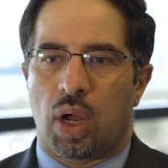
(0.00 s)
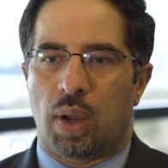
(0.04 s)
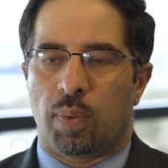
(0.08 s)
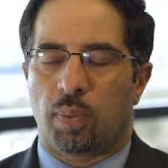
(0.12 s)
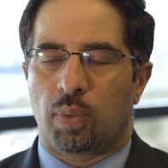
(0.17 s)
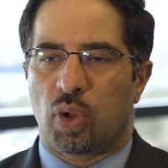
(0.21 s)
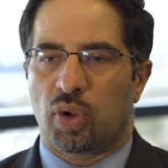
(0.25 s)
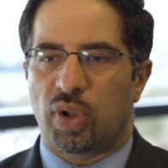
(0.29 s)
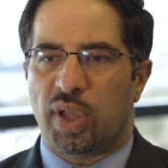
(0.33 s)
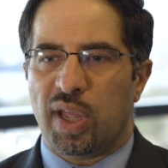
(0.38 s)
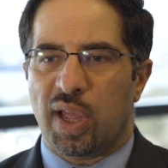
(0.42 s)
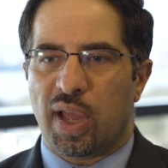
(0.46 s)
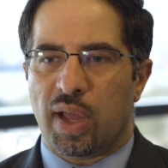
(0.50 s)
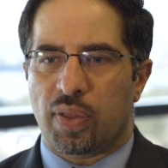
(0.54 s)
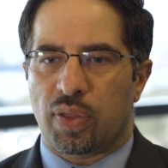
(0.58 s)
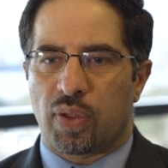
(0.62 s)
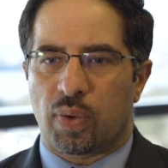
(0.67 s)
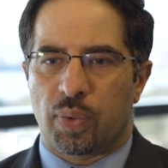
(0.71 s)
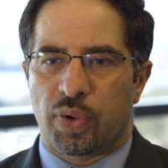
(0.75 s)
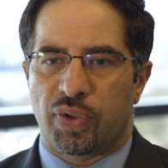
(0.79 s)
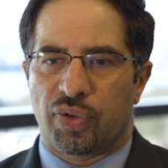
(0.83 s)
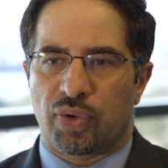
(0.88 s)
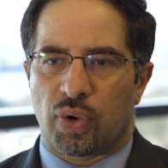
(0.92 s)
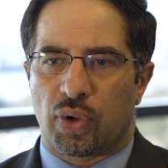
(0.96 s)
Looking at
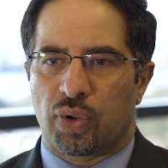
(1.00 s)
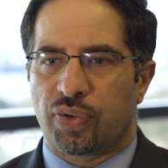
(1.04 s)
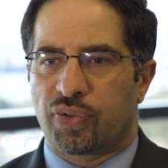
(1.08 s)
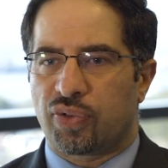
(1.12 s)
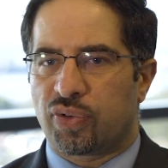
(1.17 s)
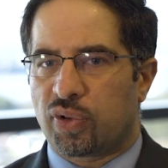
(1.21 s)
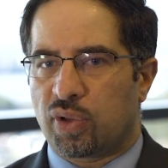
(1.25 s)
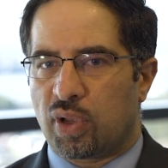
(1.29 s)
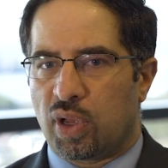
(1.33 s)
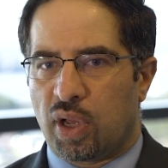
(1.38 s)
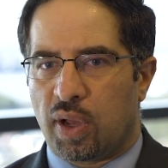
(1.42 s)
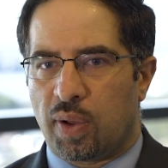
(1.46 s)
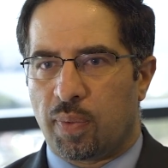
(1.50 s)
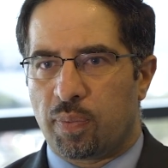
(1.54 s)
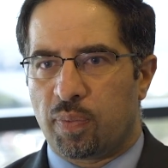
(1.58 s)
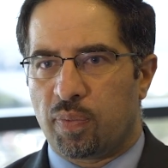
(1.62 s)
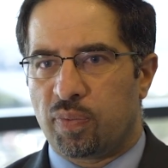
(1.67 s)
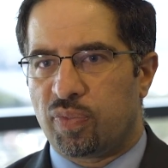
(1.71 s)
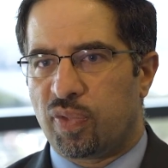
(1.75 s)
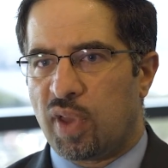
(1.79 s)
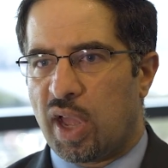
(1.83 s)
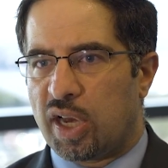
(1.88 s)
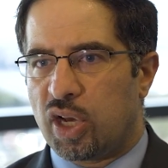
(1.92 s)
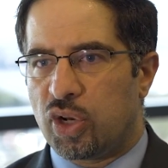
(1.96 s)
the results,
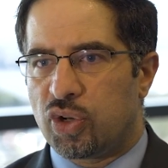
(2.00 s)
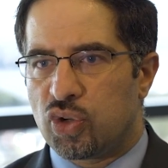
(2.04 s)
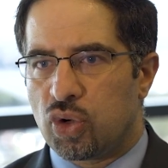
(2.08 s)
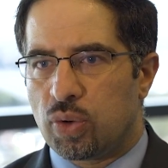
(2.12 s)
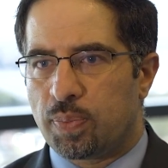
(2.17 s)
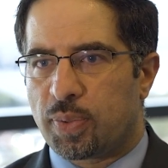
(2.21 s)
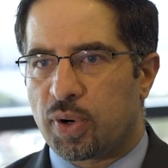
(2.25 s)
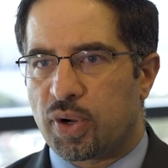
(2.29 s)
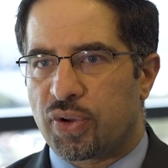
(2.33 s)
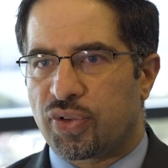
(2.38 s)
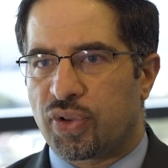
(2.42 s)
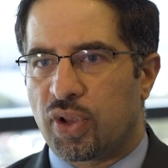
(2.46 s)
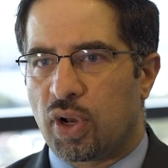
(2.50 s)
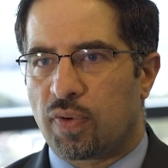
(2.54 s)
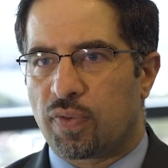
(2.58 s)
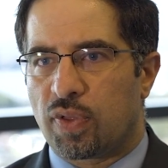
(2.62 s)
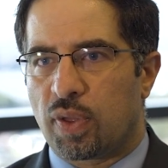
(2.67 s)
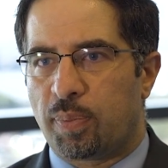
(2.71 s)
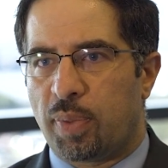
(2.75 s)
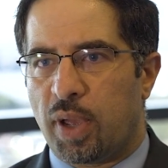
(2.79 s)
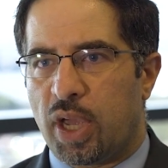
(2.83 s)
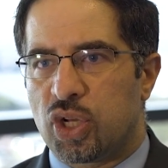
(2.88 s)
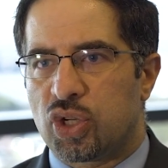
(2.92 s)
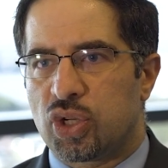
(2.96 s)
92% of
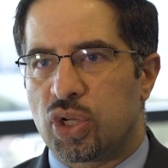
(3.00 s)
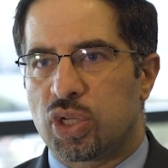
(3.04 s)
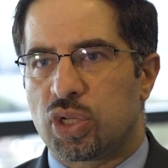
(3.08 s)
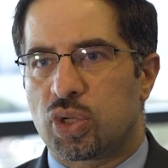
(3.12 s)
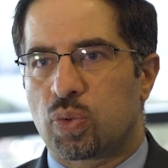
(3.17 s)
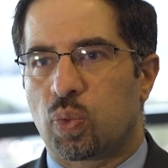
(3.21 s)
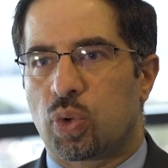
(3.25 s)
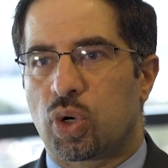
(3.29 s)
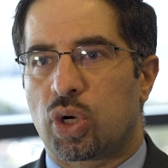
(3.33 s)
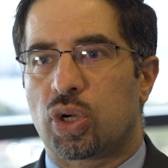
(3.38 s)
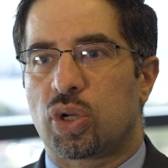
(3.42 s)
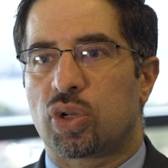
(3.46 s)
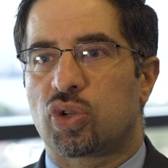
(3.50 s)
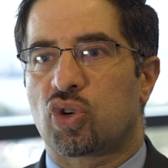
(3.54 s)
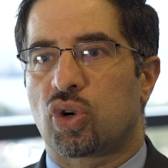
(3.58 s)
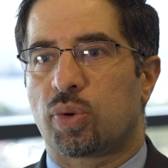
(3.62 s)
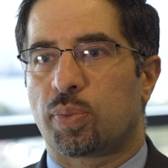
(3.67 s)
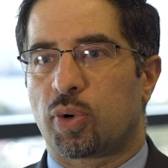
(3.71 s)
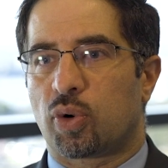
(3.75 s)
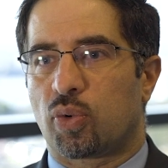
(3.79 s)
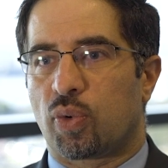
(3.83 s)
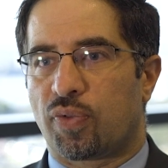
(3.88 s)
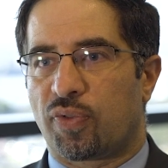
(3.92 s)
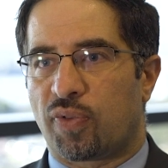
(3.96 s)
the patients were
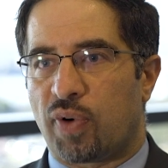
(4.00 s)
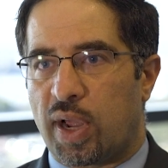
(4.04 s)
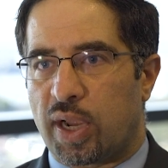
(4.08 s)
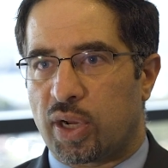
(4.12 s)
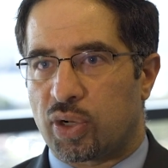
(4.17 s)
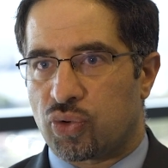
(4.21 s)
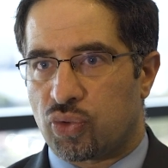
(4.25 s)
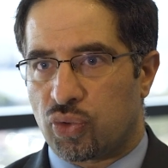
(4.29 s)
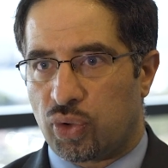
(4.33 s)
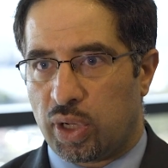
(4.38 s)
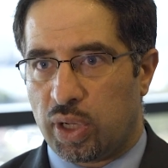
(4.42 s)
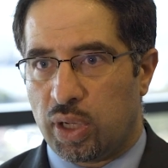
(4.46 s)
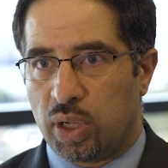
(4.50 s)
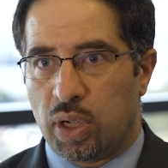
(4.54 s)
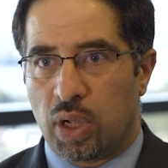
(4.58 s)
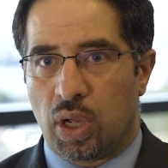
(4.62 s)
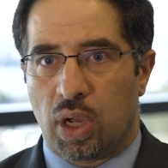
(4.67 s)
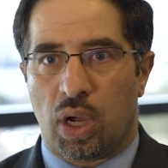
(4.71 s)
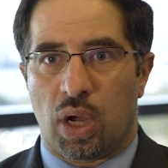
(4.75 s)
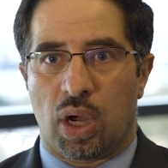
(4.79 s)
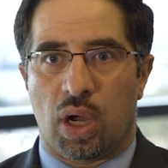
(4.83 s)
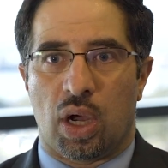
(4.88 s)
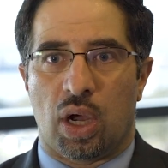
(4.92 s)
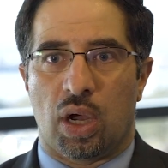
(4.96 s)
triple refractory
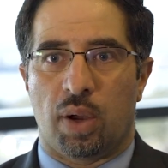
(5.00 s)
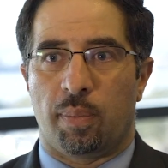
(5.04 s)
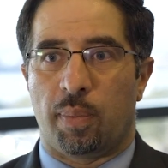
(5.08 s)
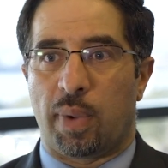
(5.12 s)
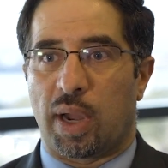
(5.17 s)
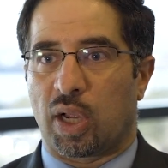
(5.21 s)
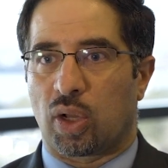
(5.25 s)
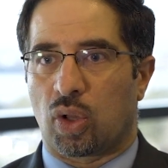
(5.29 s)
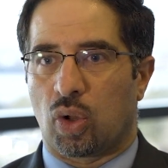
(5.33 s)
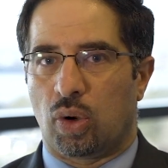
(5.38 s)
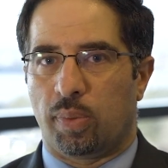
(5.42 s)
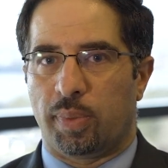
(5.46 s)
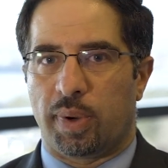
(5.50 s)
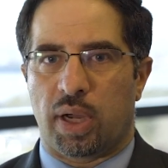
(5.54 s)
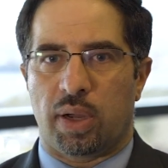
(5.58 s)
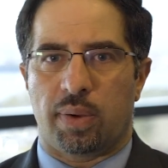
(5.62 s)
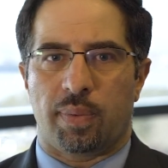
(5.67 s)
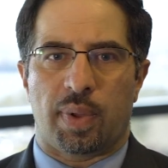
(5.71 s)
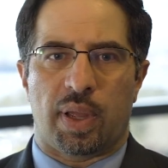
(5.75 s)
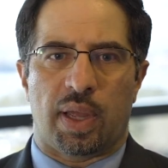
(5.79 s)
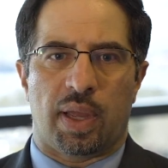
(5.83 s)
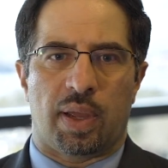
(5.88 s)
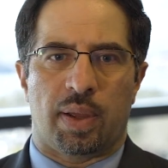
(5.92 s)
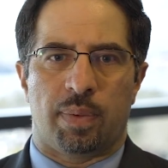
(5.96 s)

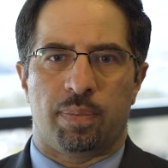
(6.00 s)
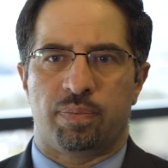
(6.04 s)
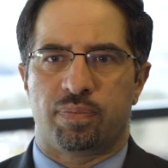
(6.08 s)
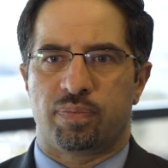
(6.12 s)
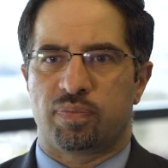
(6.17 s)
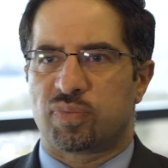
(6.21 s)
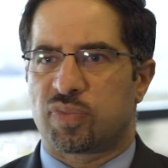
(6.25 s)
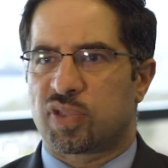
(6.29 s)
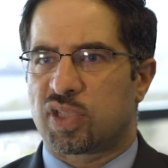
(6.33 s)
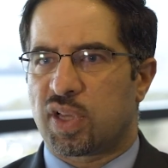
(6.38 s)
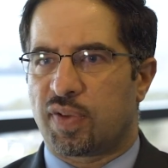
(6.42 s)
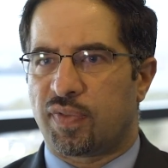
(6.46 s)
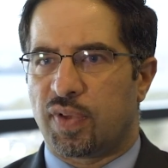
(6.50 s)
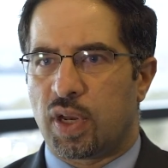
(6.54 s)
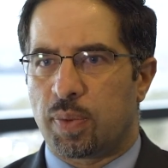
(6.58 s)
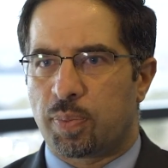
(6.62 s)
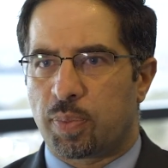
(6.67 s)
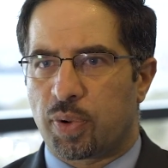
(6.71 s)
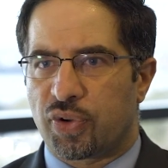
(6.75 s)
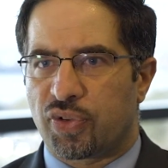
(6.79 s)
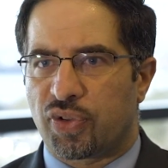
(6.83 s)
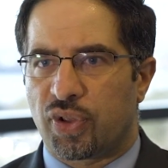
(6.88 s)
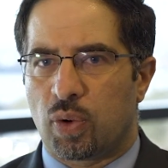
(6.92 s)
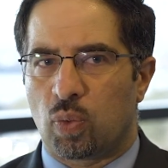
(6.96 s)
myeloma, and
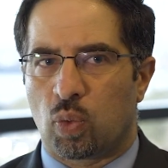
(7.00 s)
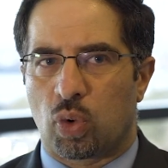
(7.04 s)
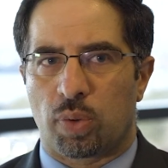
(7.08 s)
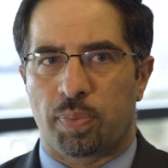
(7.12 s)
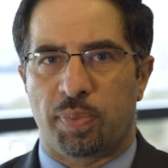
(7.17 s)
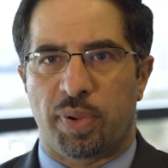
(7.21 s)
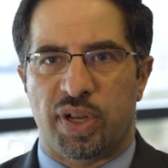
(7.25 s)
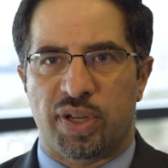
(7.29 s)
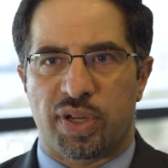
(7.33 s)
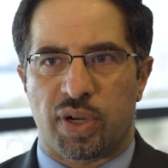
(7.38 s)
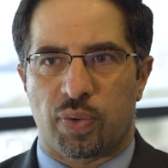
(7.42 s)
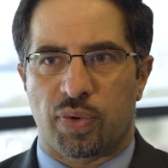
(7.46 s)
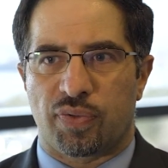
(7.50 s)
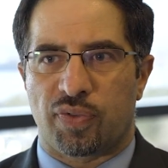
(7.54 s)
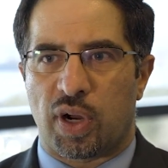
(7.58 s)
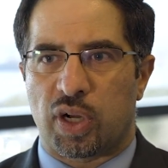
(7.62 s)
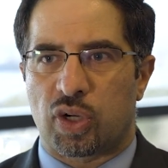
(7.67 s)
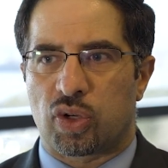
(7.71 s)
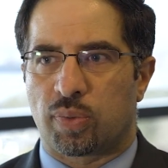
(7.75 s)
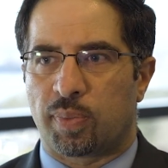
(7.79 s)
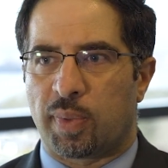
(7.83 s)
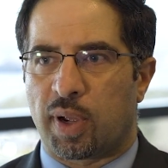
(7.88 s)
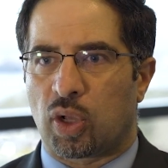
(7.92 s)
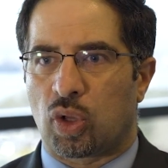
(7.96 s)
70% were
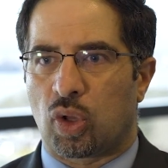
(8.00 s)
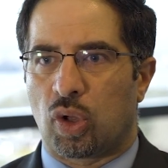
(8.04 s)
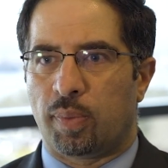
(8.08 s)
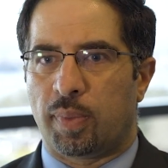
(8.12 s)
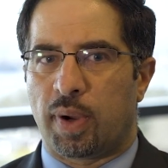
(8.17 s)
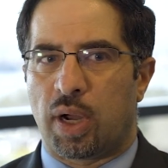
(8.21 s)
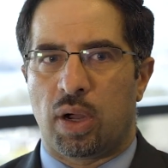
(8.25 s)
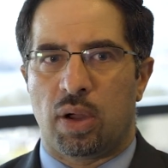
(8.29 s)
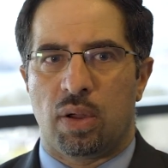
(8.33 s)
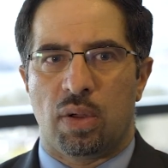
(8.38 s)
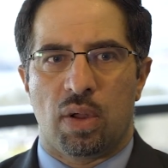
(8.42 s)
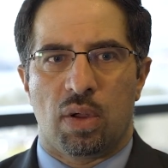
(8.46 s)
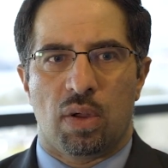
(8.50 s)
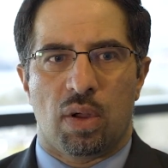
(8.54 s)
penta-refractory myeloma.